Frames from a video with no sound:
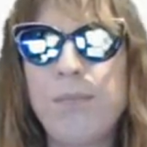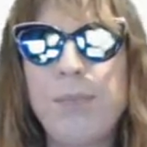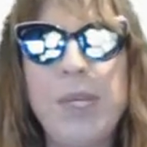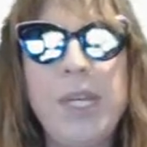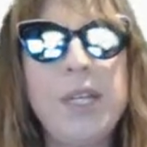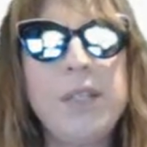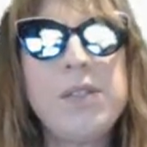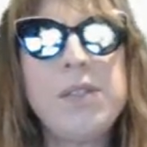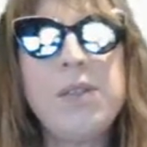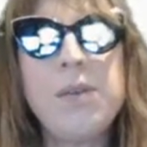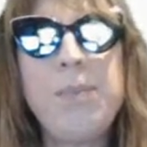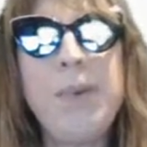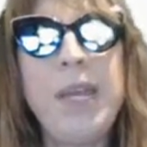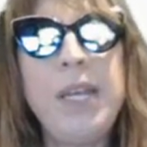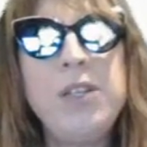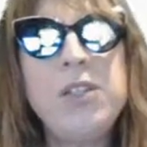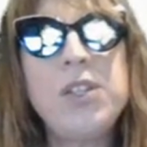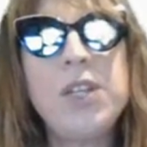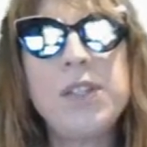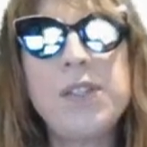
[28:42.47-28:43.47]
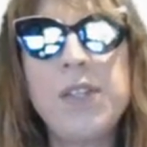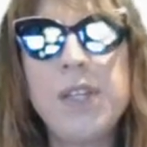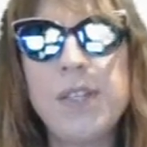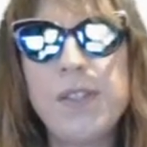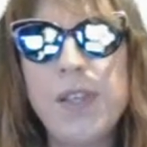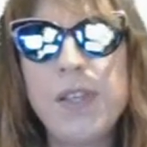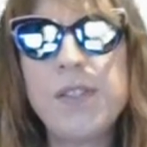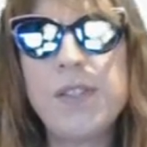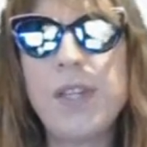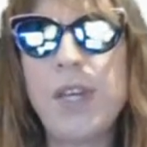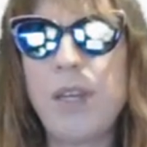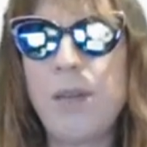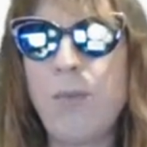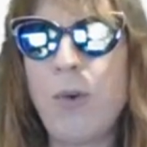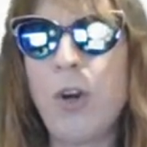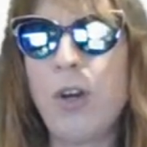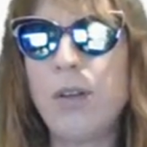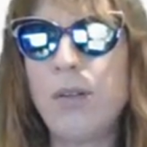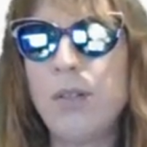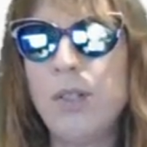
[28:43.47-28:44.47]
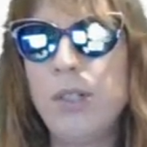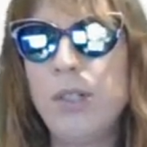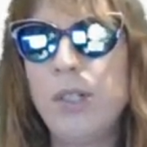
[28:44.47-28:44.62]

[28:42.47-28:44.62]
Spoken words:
Because the page doesn't exist anymore.